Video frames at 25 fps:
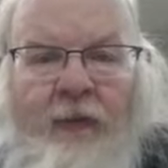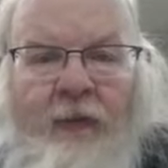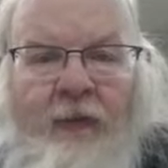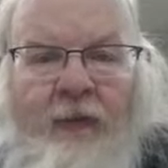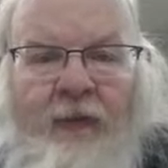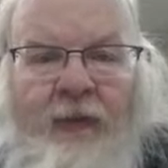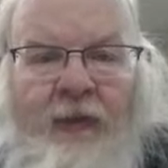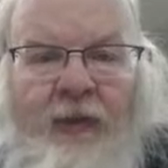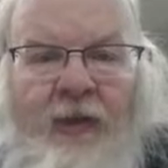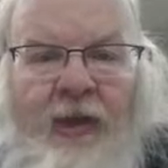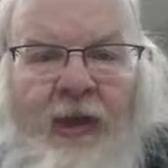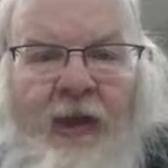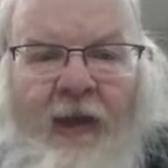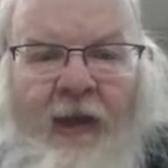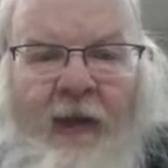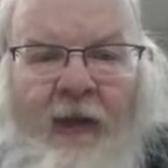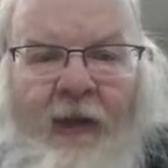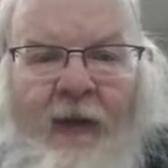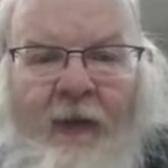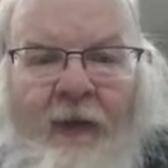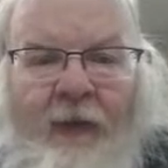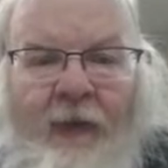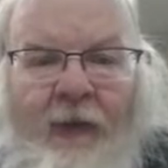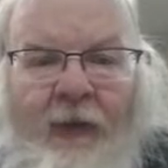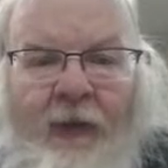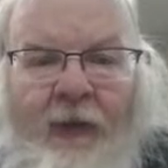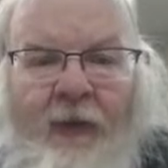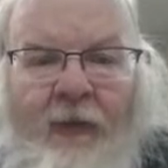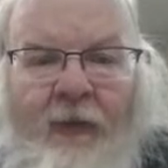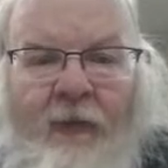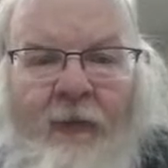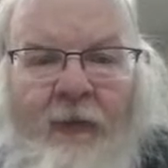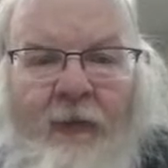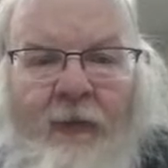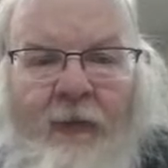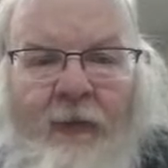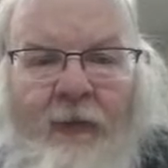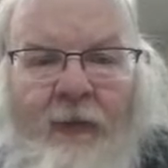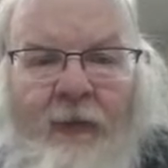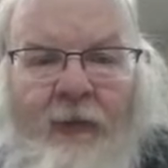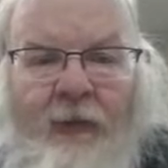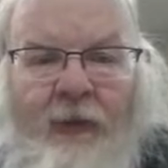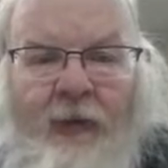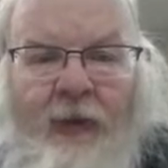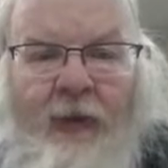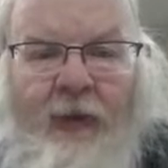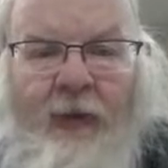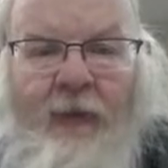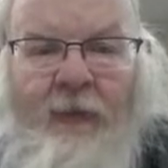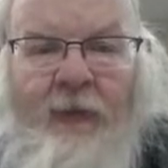For now, though,
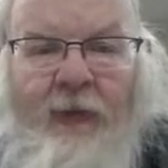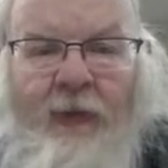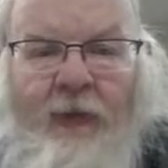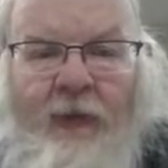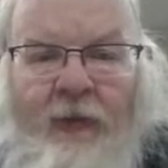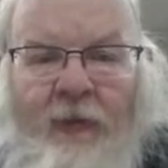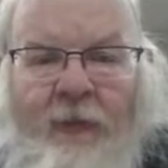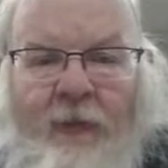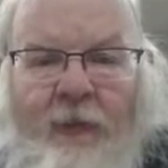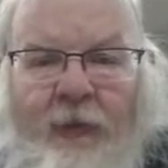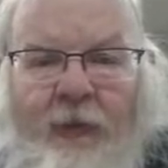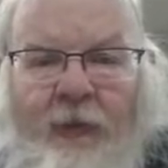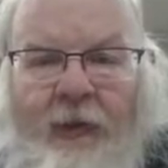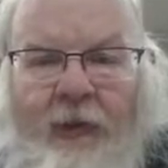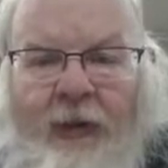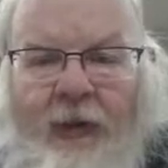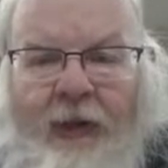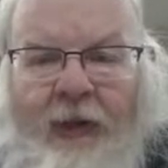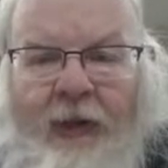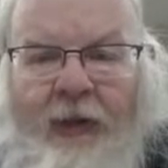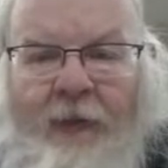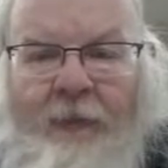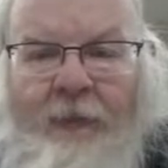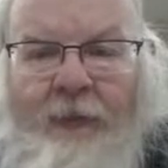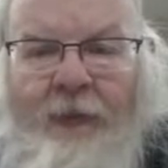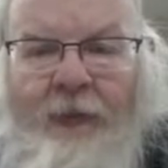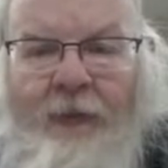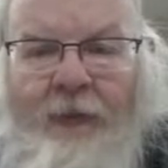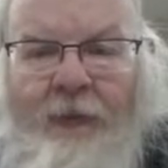I'm going to pull up a